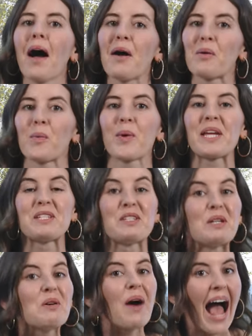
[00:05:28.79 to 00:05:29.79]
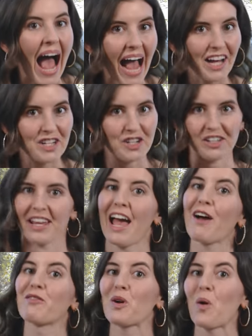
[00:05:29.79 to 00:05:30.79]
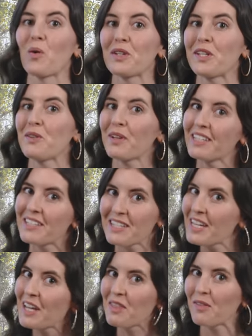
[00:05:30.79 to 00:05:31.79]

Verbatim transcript: But we do actually have gold you can see